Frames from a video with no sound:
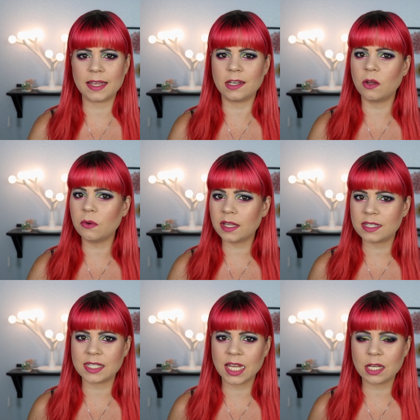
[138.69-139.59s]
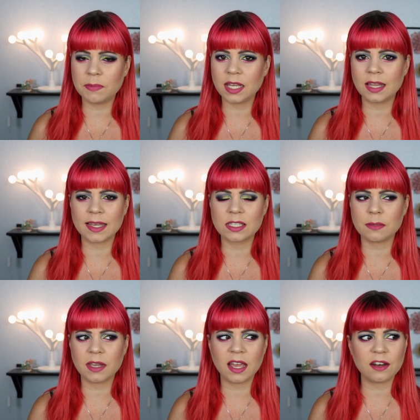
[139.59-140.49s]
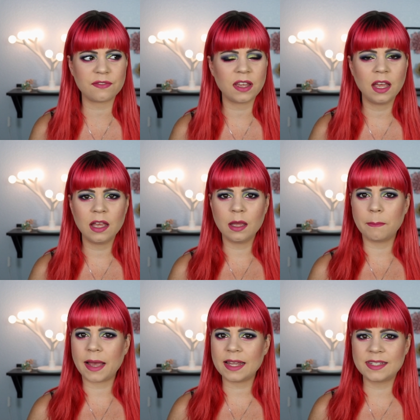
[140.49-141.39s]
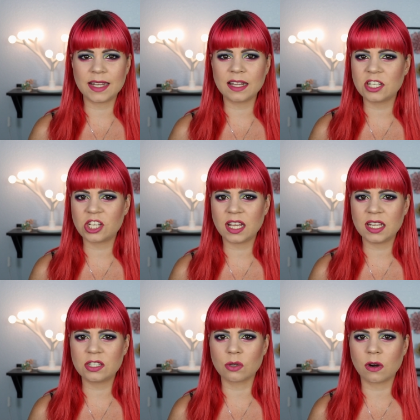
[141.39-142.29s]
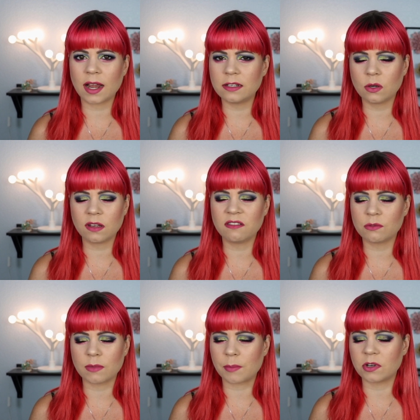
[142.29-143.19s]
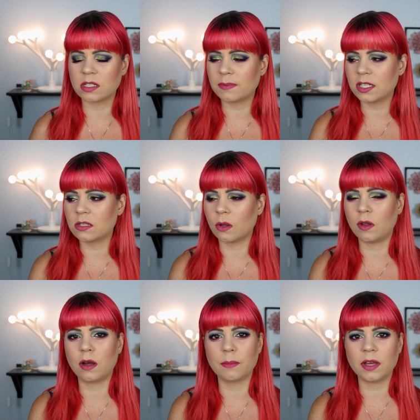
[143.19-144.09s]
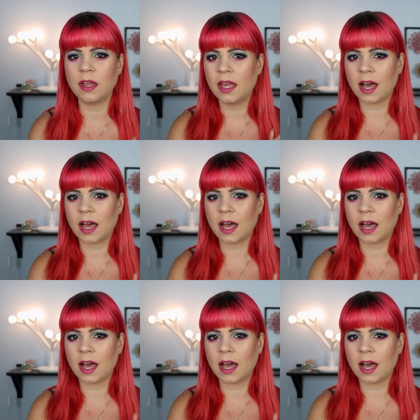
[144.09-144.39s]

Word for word: I know they sneak peeked like some kind of pastel shades or I don't even remember. It's been so long, but